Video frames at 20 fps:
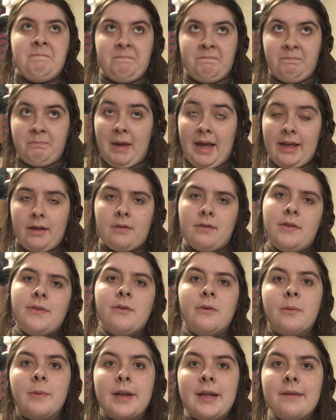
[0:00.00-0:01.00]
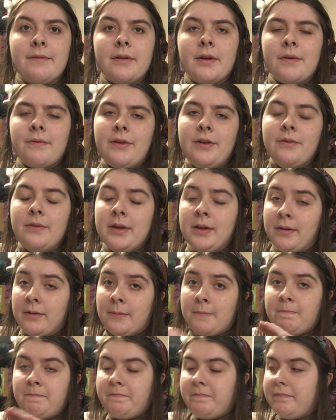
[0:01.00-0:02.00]
Michael's or whatever if you
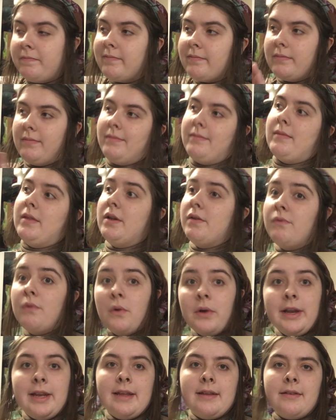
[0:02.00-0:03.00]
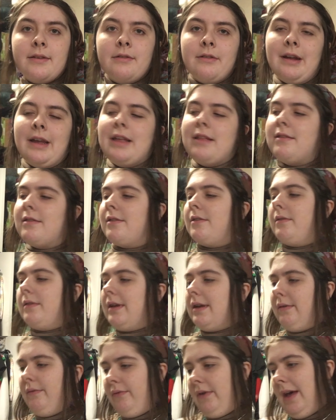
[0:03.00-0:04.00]
can avoid it, right? So
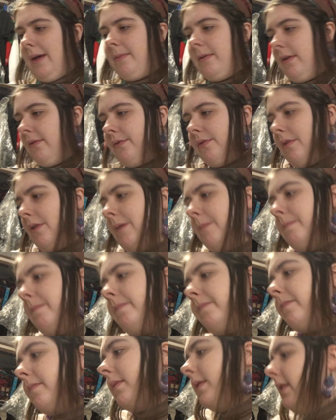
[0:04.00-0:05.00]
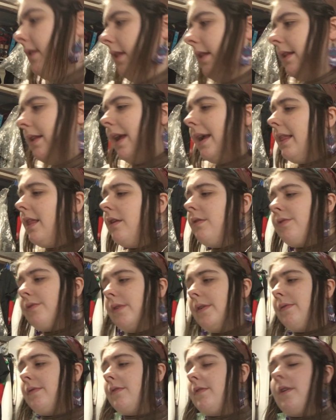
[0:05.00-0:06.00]
get fabric from like the
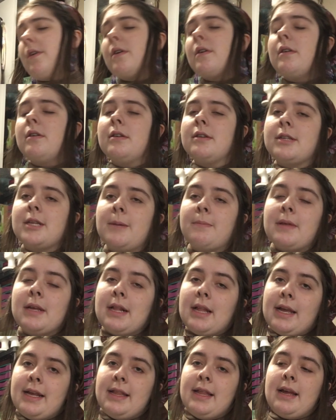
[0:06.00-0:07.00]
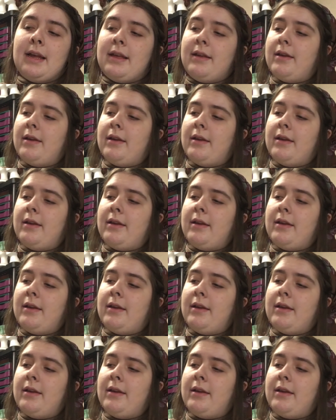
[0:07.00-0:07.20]
thrift store or something like that.